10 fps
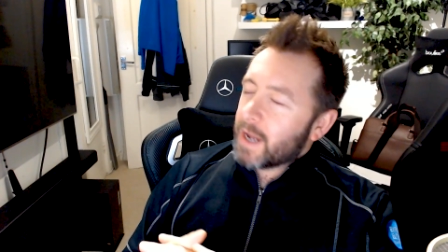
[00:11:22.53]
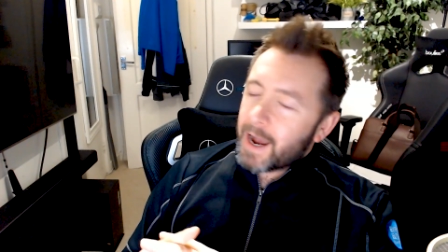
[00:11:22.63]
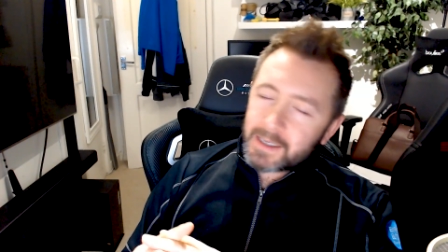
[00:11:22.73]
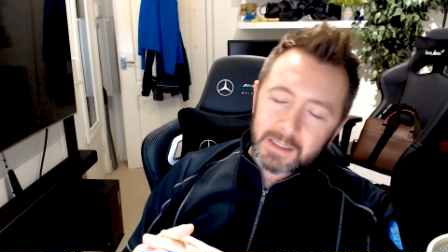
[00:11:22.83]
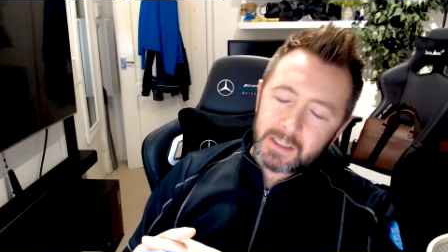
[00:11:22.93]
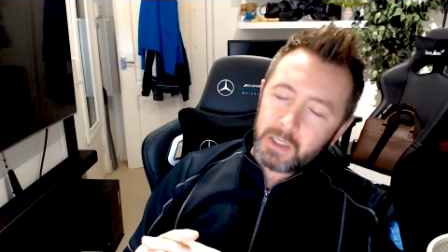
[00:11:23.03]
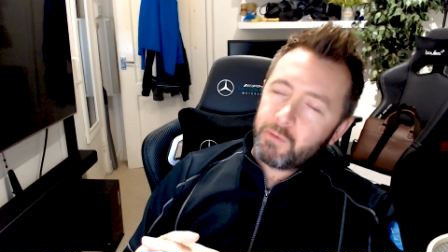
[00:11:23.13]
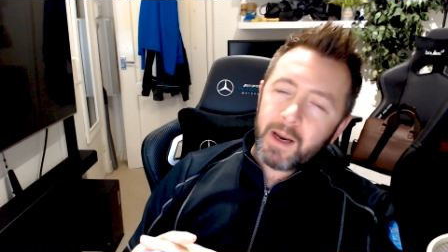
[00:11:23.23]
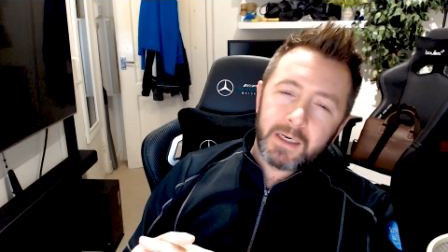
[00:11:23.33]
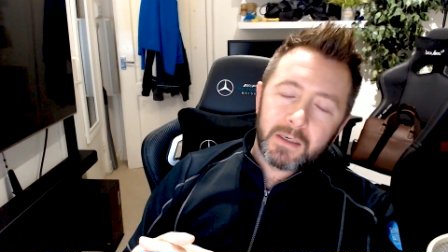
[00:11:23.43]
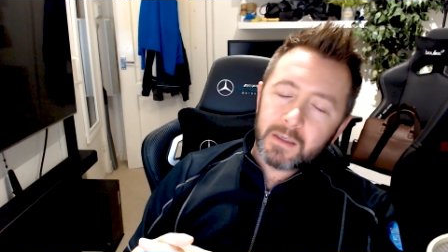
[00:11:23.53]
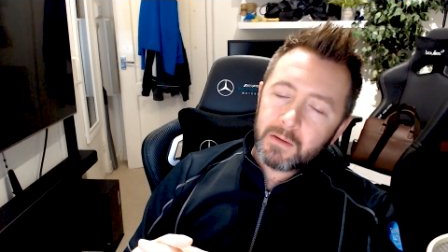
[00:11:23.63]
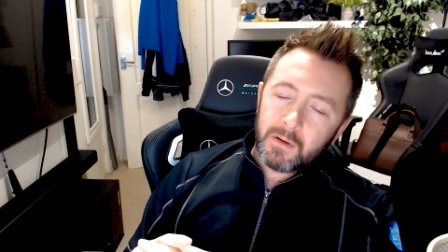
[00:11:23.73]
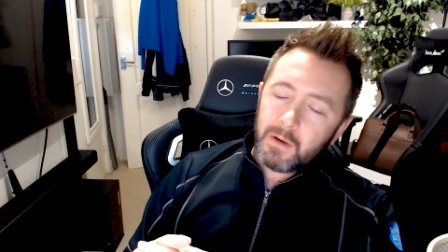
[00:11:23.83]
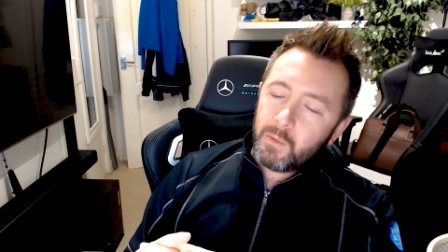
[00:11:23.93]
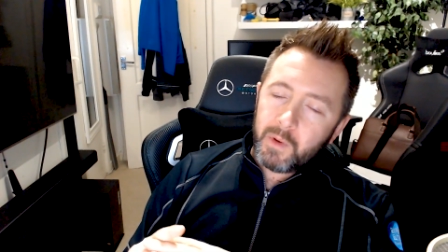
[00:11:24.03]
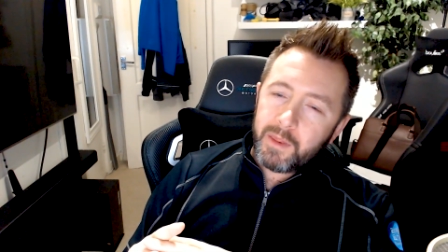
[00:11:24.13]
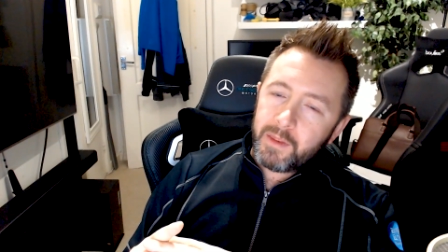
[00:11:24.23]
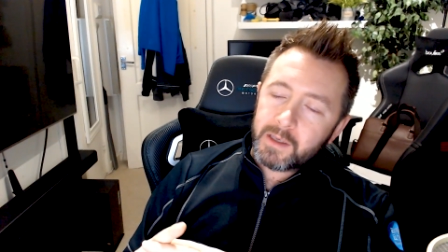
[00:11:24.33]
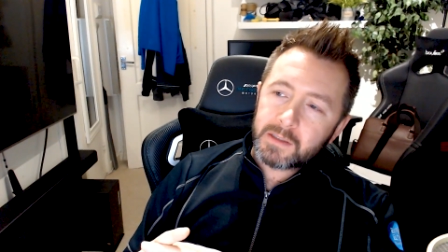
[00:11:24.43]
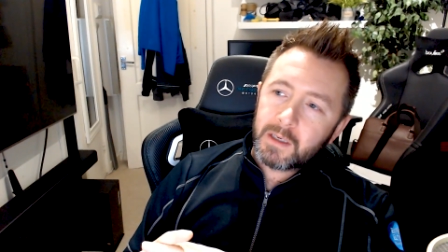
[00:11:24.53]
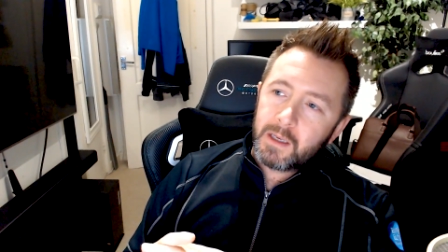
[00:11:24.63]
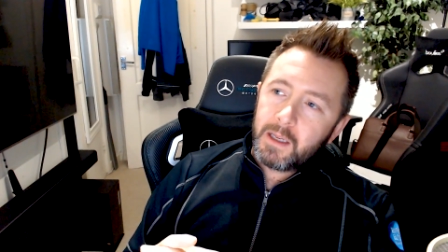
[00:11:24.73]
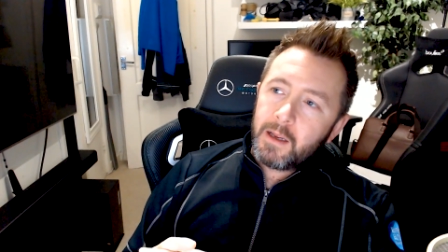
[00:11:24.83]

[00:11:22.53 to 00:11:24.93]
axes to grind with this,